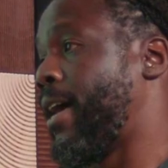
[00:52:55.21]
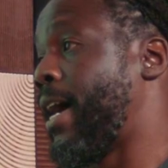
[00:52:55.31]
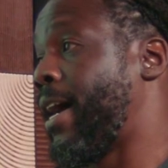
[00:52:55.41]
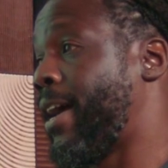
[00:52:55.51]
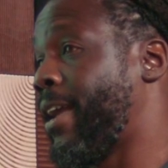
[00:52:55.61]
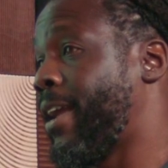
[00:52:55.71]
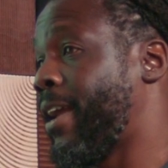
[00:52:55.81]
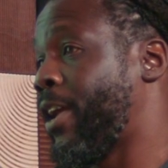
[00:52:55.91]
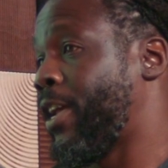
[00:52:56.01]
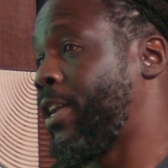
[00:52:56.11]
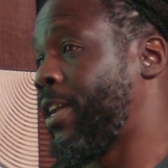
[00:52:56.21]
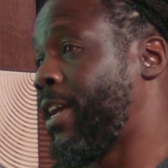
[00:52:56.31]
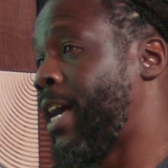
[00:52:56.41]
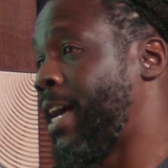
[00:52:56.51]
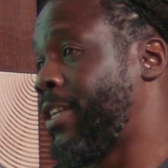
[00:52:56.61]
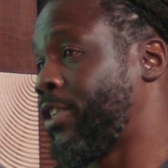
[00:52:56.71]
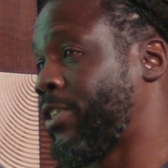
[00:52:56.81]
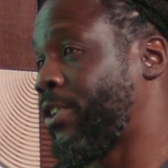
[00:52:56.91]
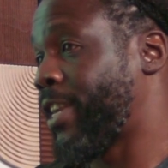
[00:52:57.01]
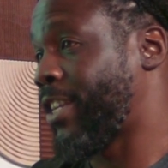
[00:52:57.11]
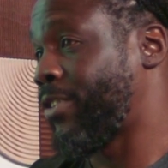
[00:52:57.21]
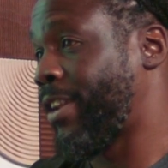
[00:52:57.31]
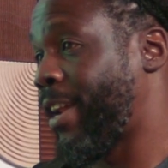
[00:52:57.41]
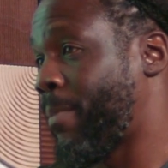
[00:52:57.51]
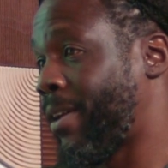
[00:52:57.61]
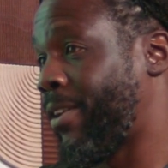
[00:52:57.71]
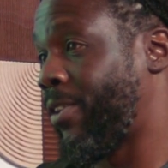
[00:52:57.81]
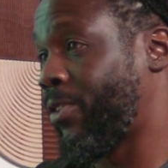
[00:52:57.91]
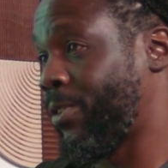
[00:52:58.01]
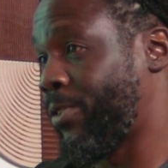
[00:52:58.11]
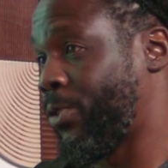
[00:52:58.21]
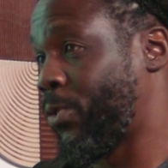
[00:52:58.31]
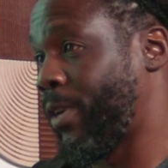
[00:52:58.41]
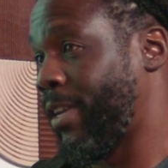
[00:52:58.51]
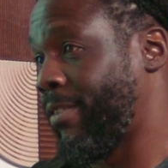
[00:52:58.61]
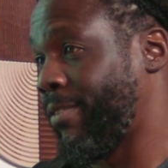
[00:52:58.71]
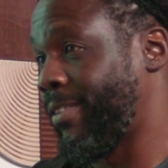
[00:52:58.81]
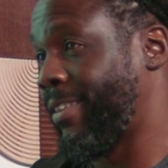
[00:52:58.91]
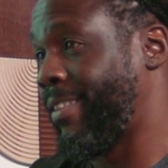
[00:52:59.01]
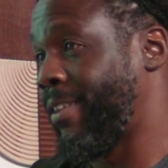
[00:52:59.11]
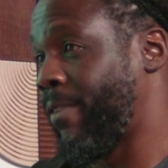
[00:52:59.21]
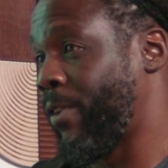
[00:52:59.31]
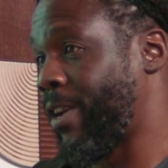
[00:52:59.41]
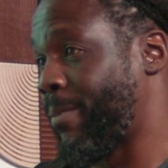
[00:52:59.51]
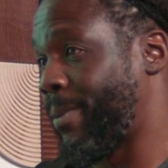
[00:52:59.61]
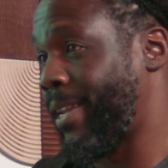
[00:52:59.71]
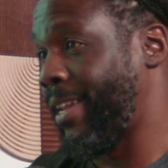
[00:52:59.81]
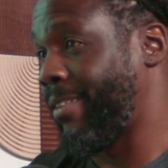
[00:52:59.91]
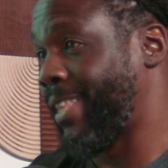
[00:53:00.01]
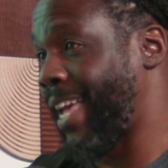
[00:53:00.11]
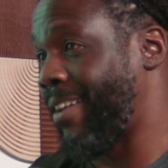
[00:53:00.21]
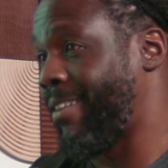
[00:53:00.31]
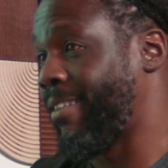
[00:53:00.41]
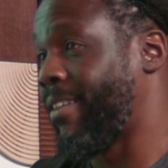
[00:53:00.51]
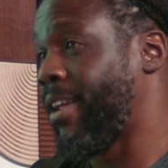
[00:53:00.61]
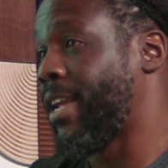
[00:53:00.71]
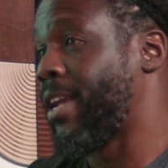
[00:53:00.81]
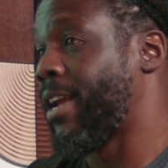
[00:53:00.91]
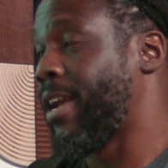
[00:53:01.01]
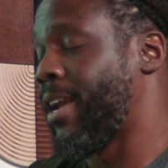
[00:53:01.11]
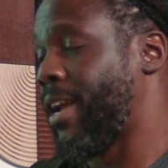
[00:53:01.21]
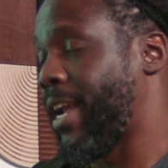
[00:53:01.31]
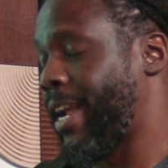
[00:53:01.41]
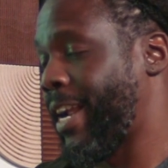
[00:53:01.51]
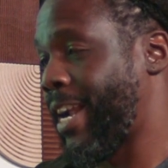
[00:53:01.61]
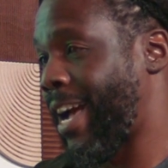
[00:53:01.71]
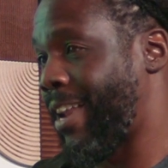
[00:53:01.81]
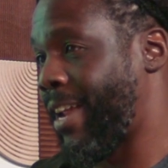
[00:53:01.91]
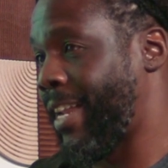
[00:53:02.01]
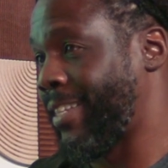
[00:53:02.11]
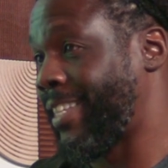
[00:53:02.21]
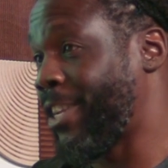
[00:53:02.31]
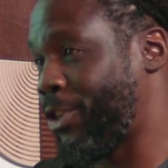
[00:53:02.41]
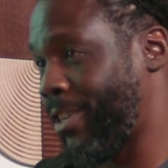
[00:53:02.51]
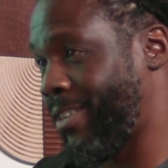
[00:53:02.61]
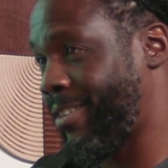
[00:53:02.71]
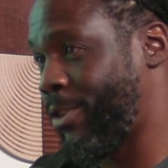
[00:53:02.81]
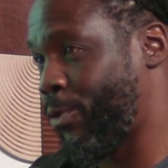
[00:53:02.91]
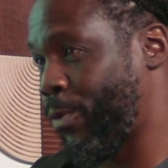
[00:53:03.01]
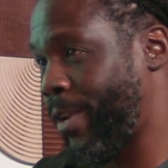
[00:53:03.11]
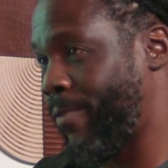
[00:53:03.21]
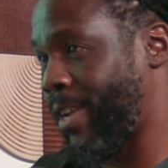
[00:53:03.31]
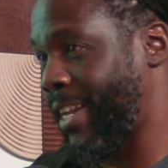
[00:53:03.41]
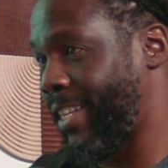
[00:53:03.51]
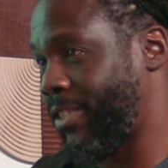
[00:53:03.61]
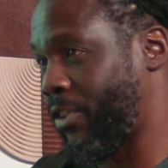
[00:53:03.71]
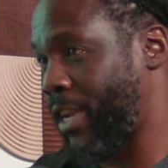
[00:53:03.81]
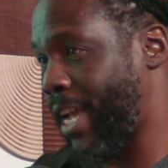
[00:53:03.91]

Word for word: I they couldn't get it done. I just heard yesterday about another story of a company that got an extension to refinance their mm-hmm.